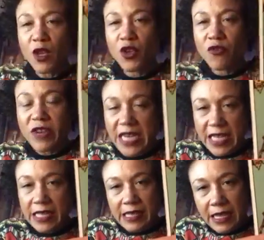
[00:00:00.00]
You're
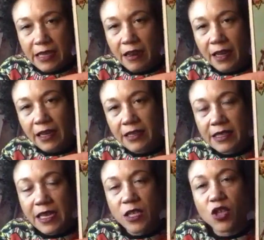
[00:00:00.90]
releasing, like I
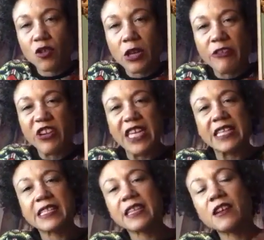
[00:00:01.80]
said, you're
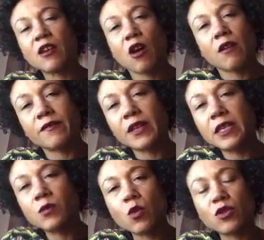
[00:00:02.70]
releasing a lot of
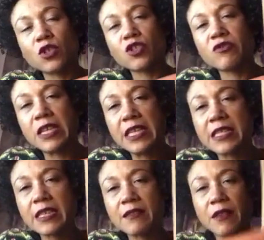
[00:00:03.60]
these wands. You're
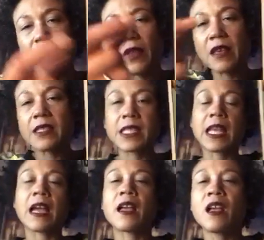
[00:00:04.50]
releasing the things
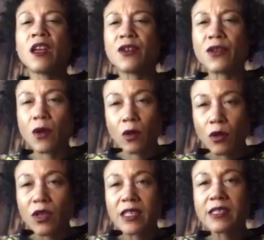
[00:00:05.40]
that no
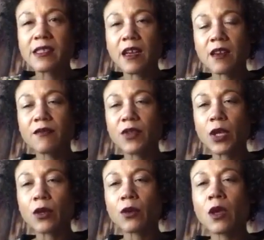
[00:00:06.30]
longer serve
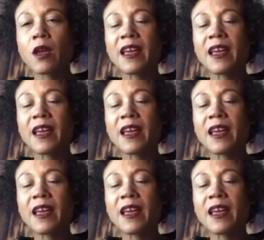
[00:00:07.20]
you.